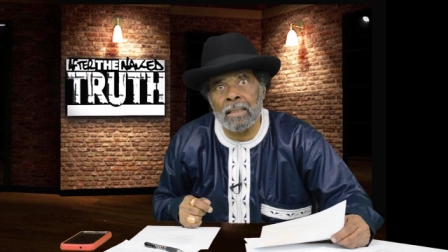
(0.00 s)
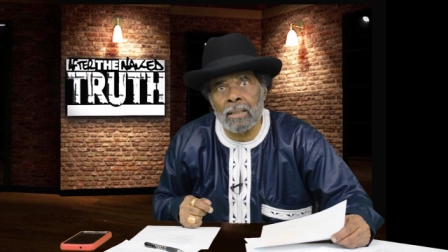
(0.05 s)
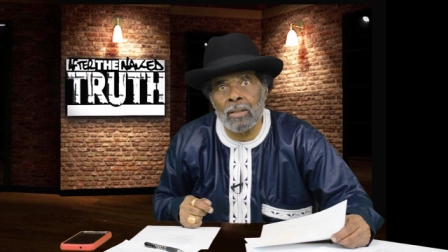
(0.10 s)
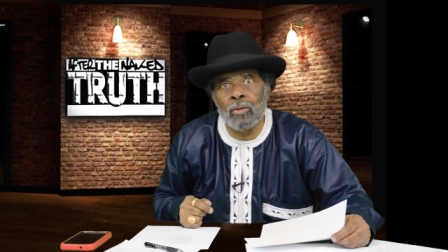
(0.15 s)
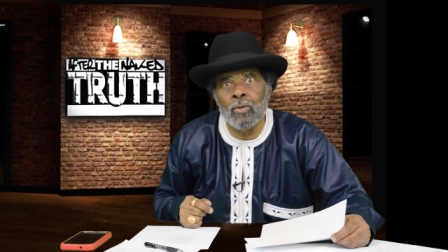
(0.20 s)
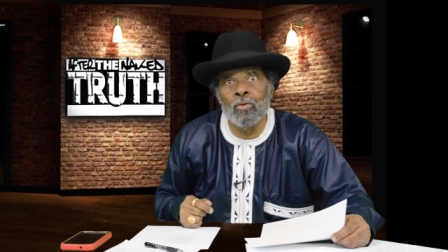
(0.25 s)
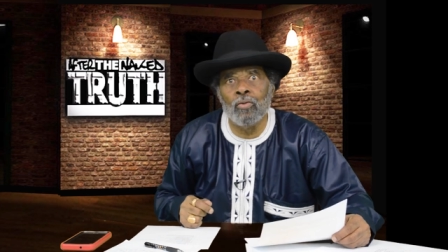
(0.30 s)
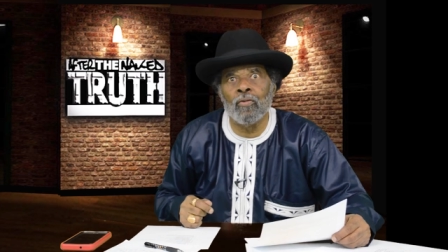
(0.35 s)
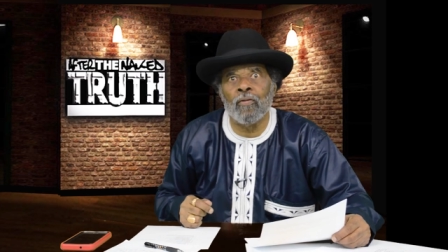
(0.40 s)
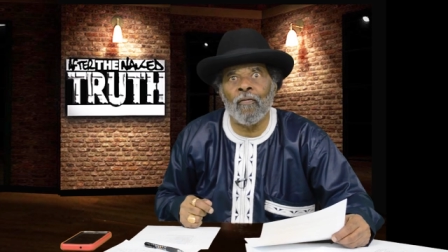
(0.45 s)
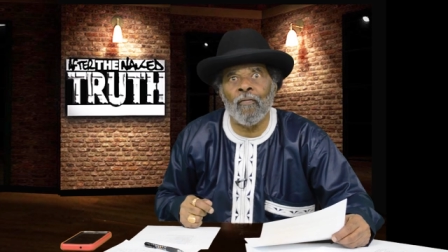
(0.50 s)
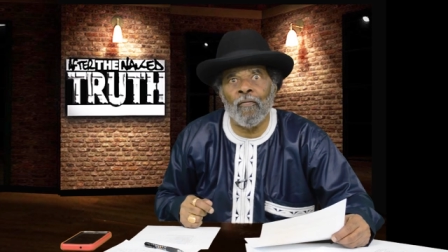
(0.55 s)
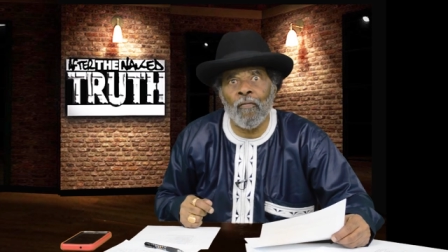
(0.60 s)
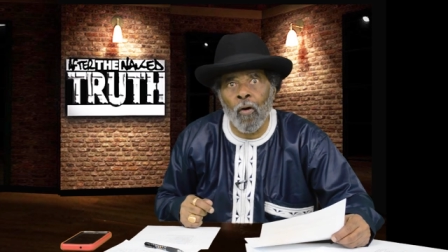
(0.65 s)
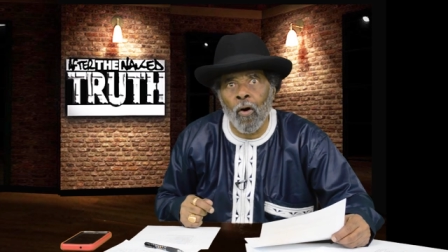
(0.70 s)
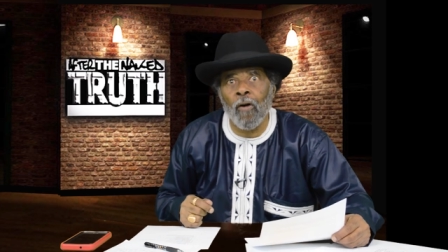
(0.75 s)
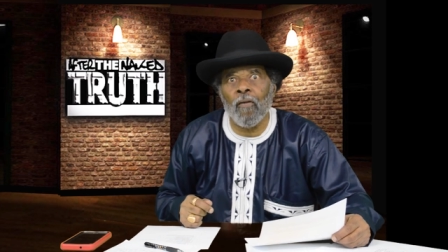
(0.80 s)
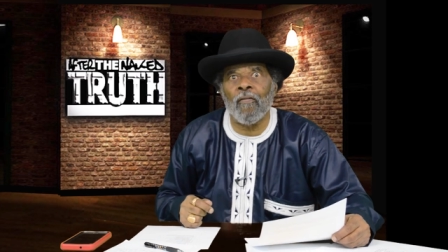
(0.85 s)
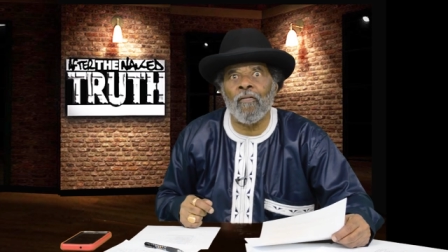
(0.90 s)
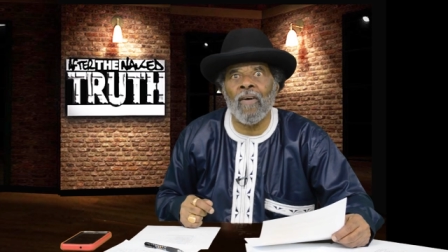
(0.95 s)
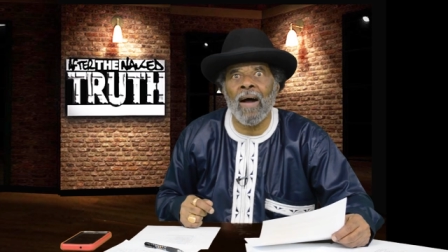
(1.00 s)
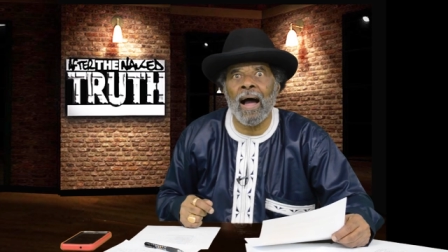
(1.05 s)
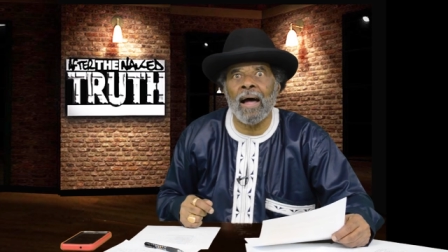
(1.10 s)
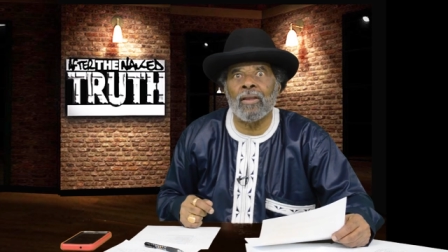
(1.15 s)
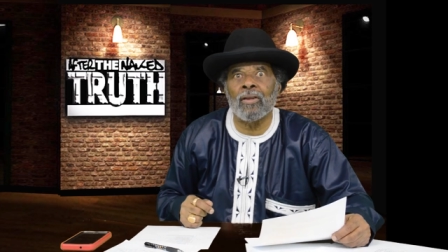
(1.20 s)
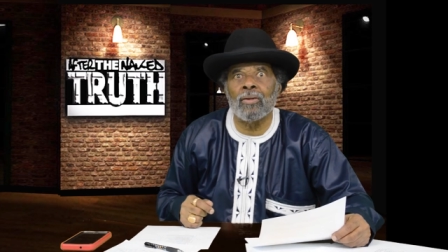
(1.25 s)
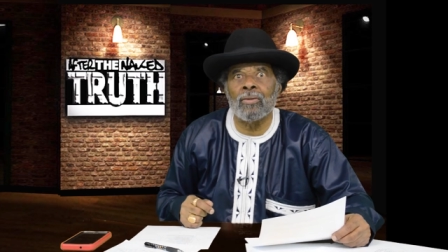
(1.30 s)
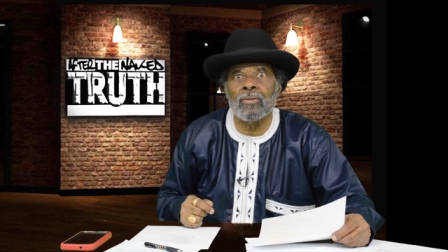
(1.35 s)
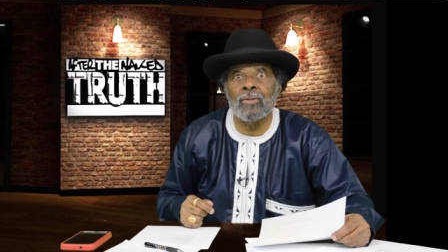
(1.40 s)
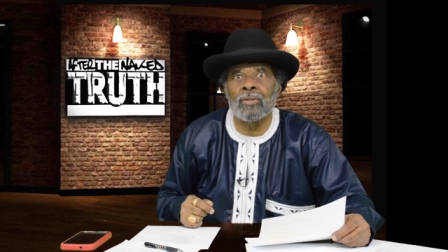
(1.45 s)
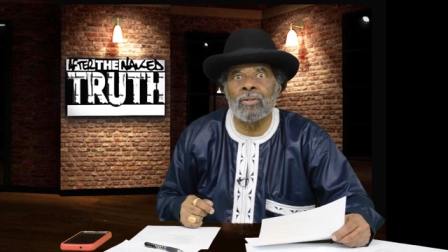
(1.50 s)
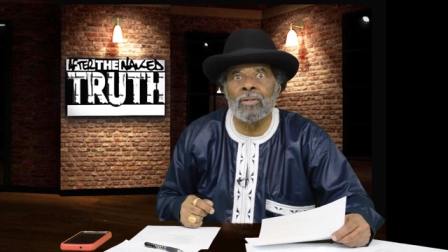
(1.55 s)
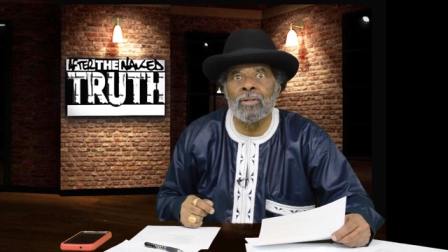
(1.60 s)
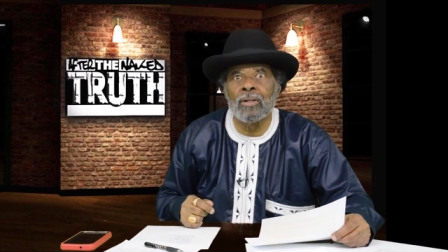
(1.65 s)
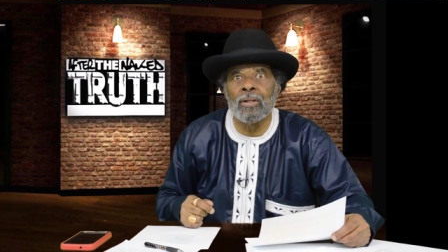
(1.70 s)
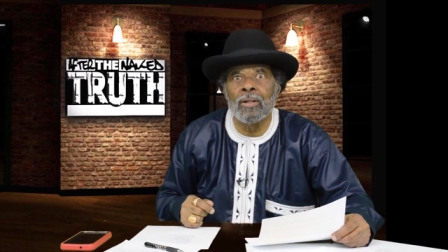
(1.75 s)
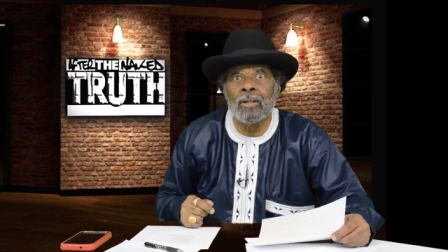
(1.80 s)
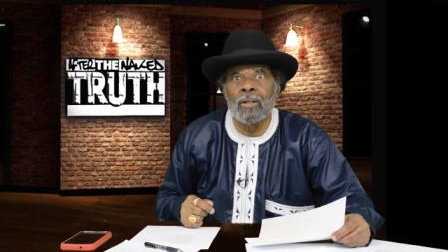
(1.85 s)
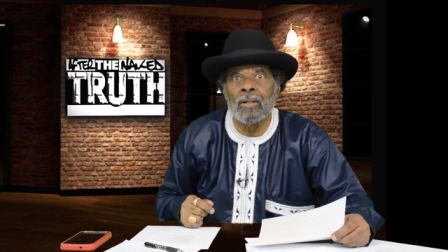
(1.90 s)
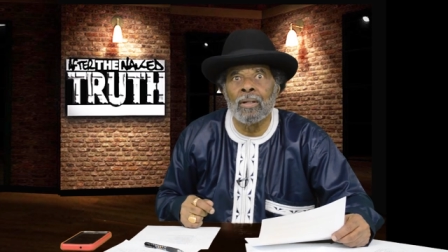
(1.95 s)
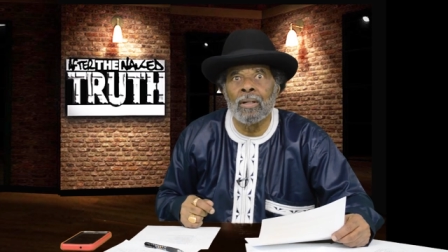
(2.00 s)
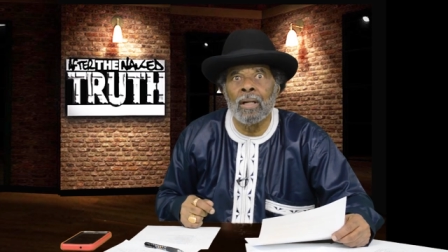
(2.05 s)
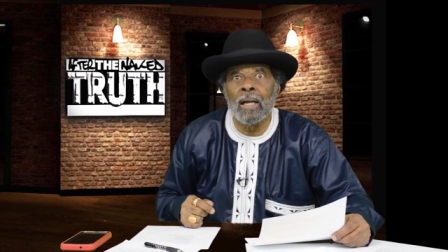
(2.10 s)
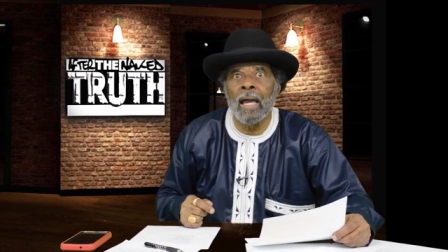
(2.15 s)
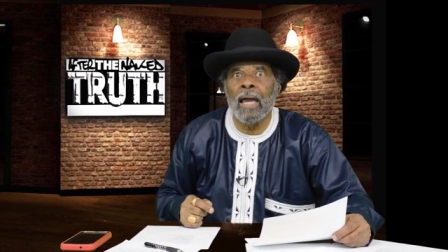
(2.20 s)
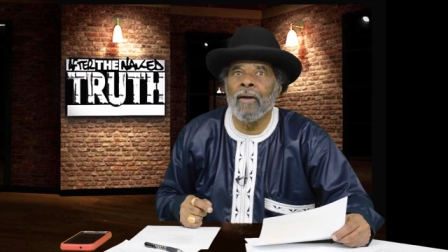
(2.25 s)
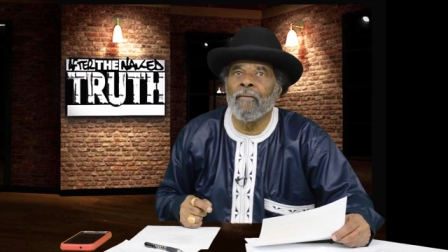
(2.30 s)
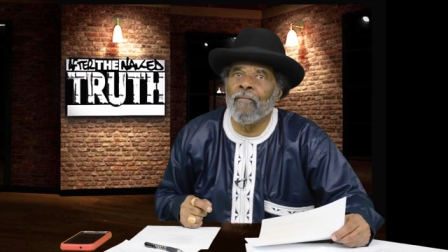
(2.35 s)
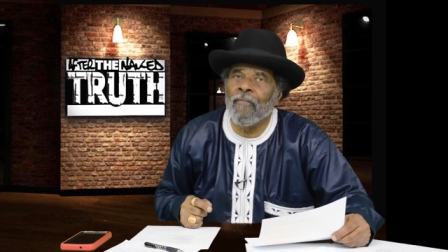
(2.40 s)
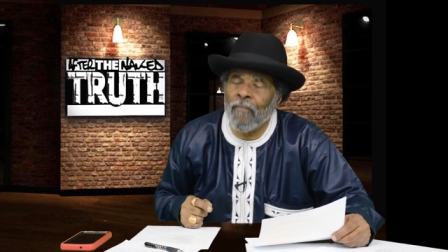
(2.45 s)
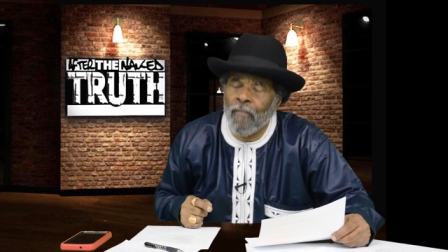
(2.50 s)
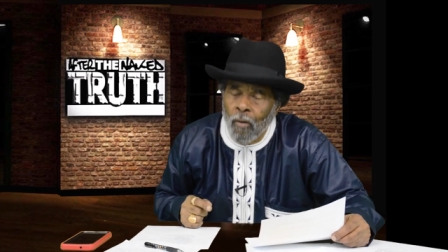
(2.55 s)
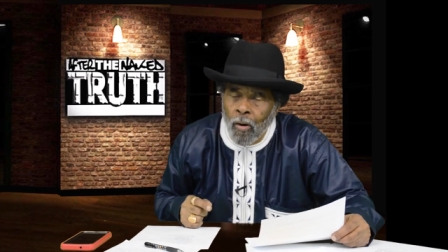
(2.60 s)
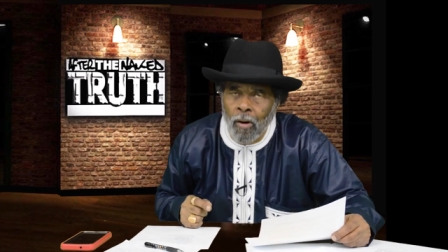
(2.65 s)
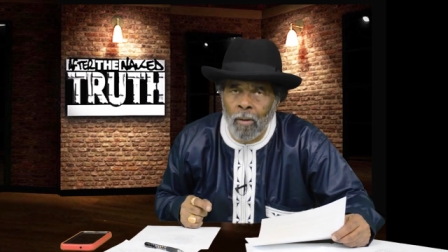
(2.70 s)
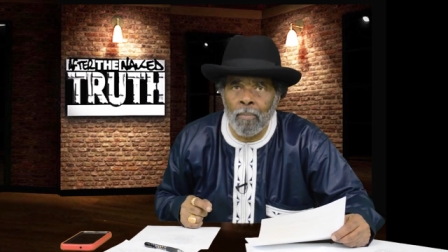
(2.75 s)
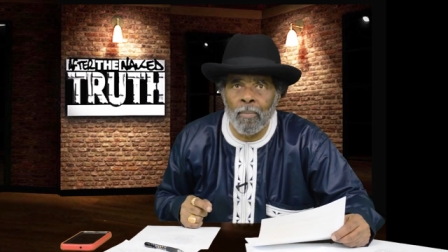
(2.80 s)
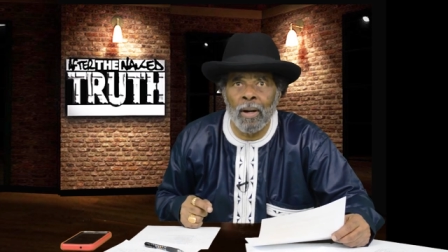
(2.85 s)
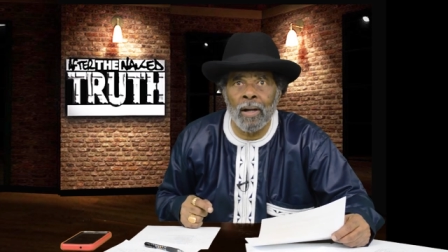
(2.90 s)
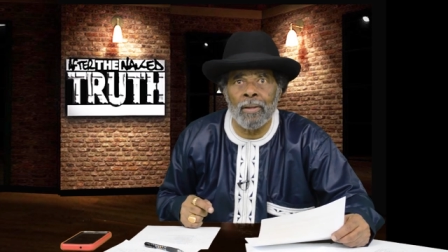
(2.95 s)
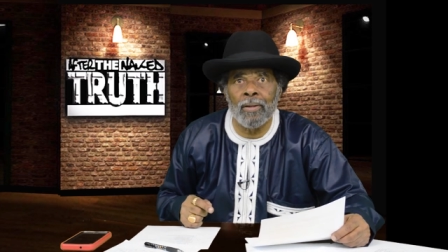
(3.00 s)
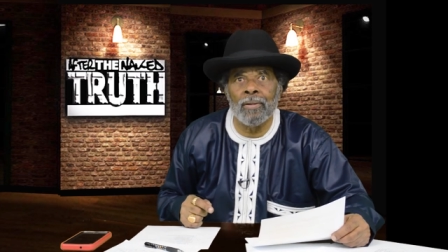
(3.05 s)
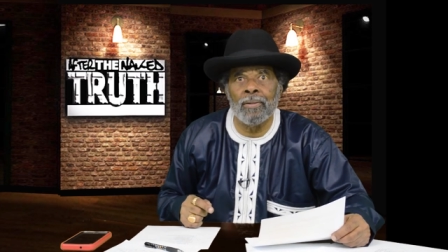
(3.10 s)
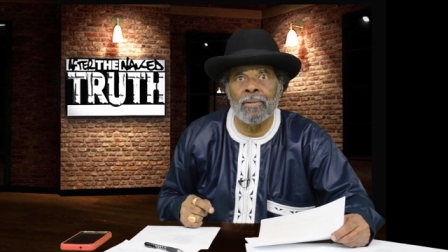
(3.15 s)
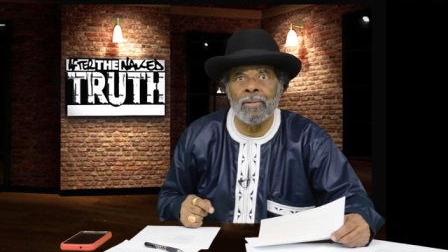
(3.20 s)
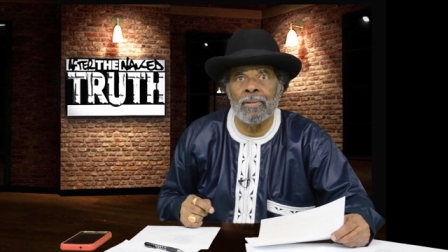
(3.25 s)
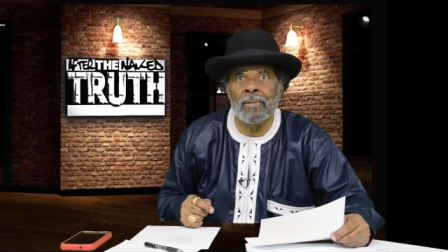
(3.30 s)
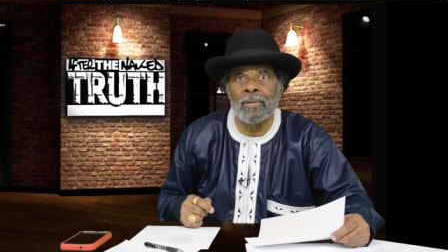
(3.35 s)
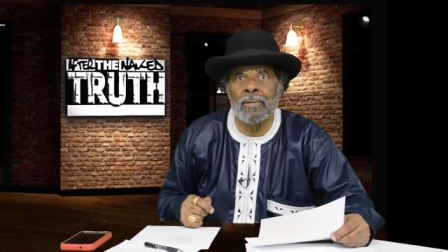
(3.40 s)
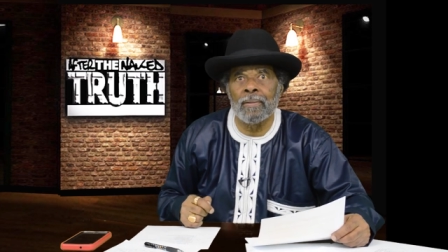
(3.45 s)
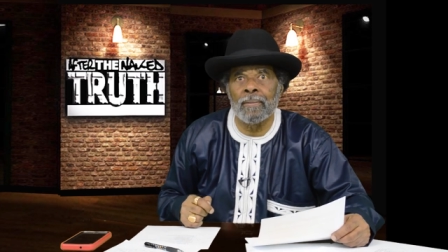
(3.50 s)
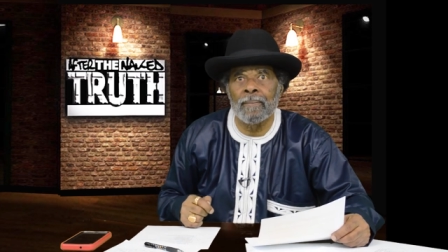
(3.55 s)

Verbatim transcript: whose forefathers and foremothers